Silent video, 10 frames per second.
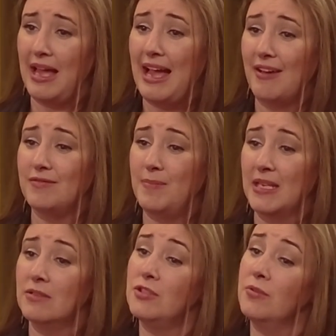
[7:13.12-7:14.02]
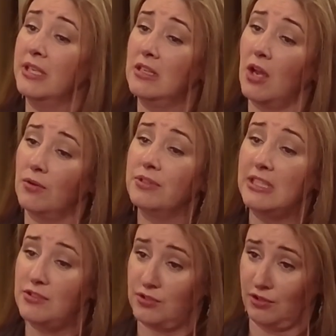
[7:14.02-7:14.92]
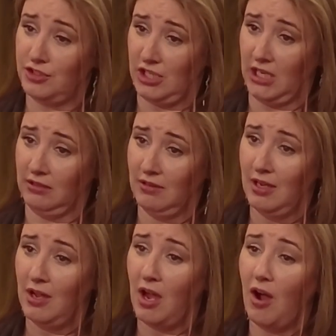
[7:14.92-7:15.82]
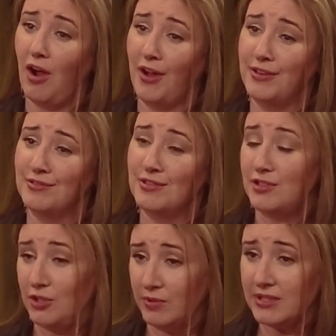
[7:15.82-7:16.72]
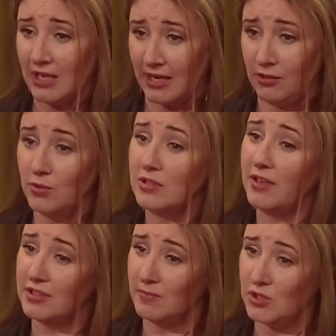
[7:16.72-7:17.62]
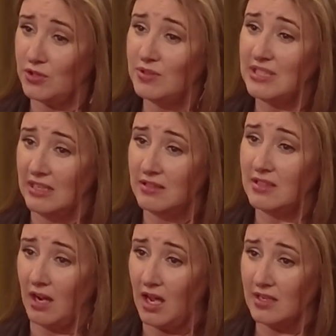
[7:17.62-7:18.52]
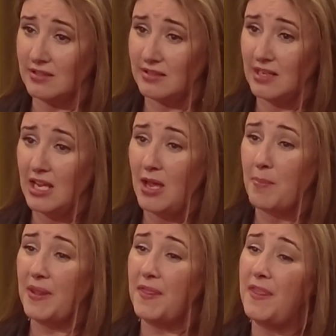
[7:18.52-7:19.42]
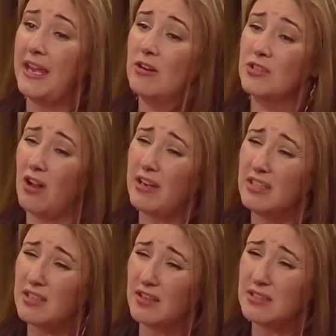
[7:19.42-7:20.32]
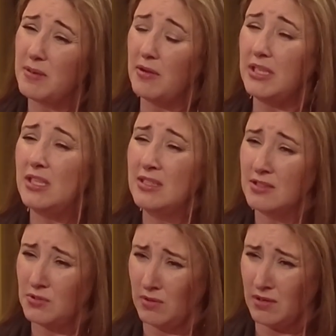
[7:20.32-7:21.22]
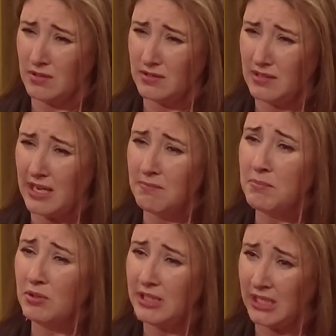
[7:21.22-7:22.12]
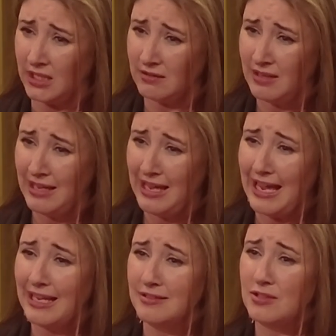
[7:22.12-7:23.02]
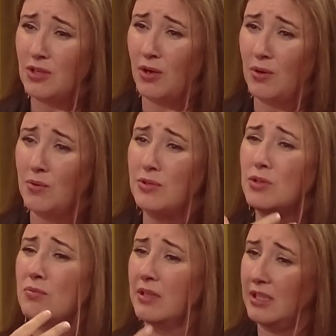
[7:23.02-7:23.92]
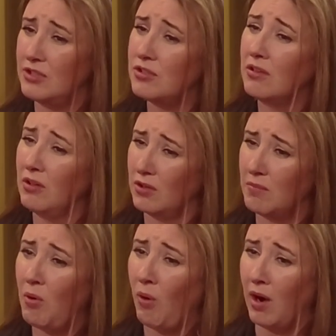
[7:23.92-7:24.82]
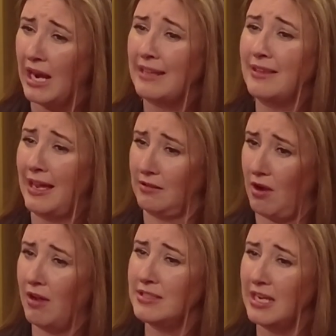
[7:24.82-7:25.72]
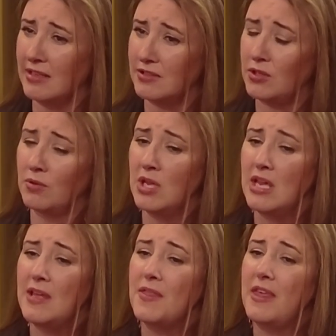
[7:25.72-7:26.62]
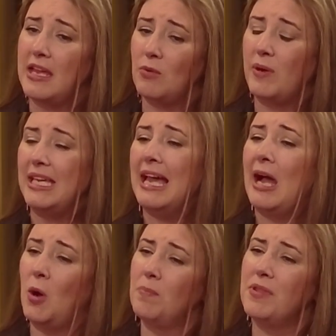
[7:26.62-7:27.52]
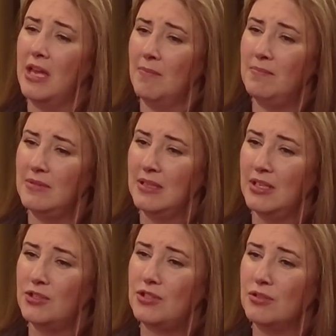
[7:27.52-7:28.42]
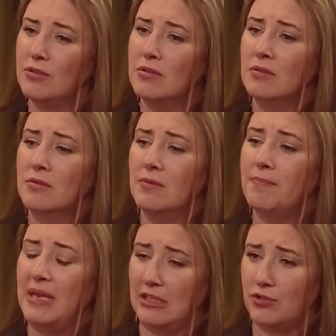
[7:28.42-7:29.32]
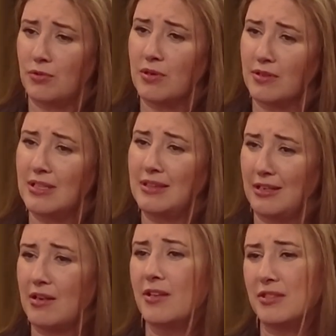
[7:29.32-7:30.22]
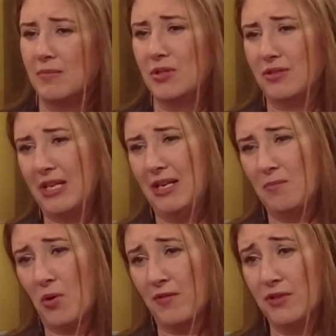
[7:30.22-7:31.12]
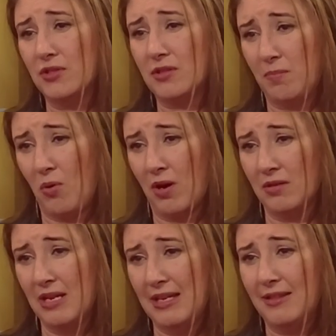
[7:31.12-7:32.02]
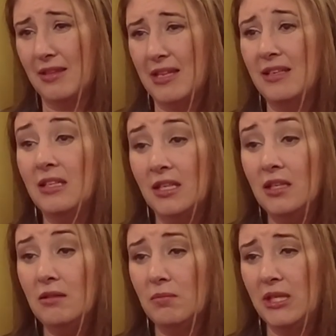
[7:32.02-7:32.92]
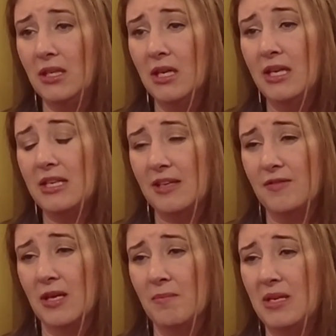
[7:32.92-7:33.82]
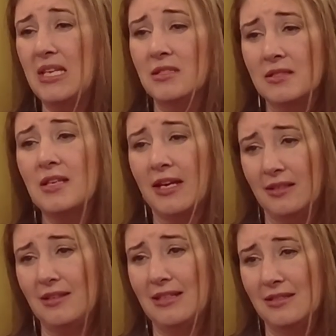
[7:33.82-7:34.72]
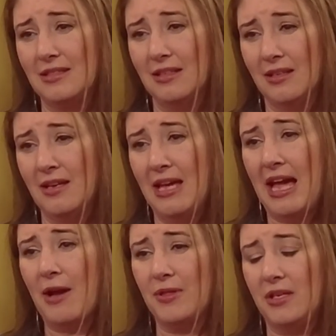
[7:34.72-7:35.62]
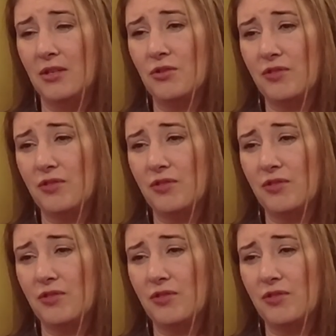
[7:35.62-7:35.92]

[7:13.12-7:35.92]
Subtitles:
have been doing not only searching on suicide, those customers you send to us, but they are talking to us about eating disorders and bullying. And so you really should look more at that content. So we help them to make sure that their customers are getting more of the support that they need. We give them insight into how they can